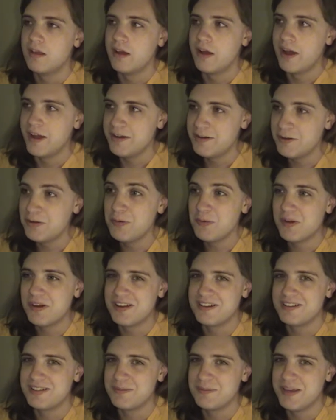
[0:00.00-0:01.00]
I do
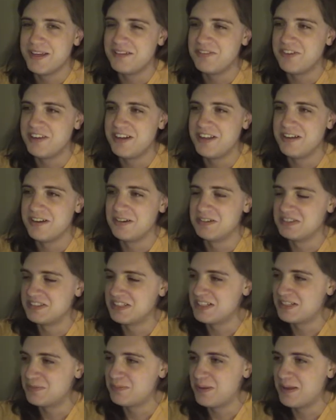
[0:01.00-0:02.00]
want to make videos.
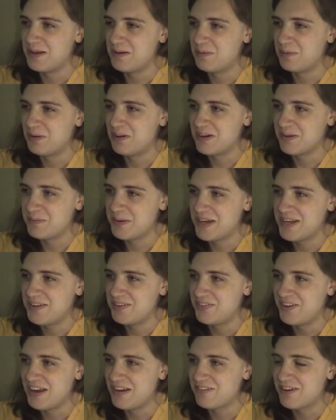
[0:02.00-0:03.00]
It's been one of my
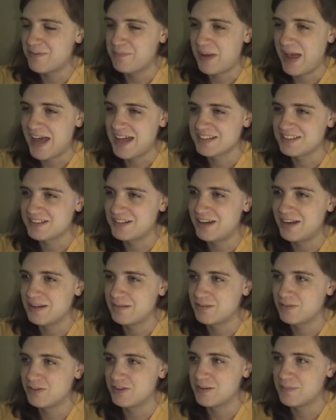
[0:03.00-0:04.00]
favorite
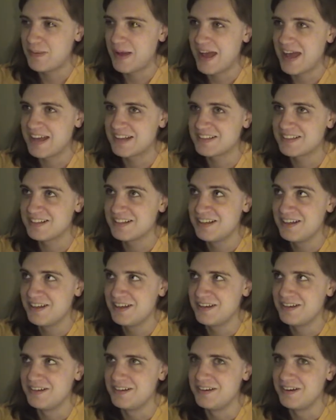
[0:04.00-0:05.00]
pastimes for the past
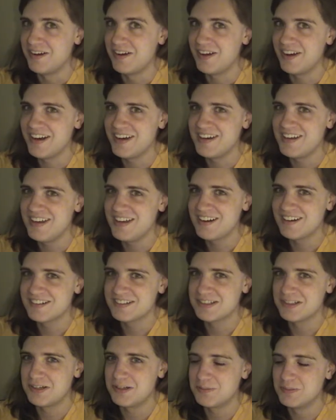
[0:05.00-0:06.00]
9
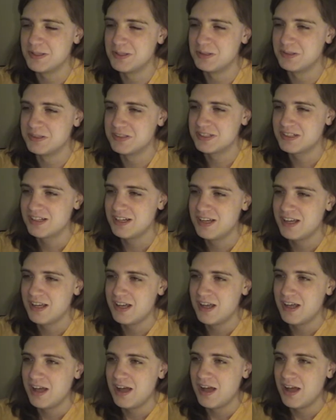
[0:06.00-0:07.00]
years almost.
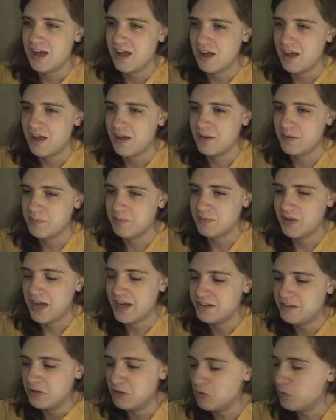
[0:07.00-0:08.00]

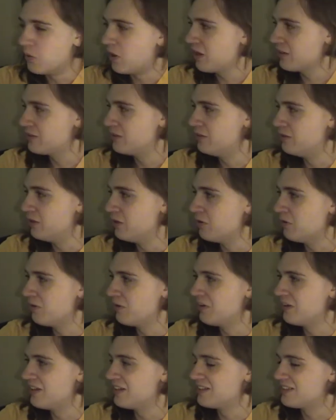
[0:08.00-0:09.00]
I do want to
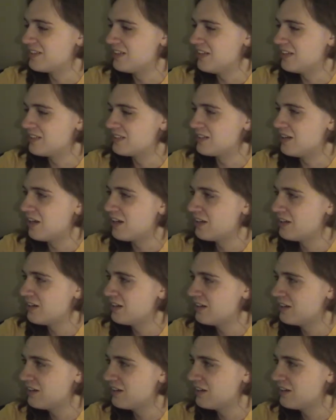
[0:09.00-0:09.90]
do it. It's not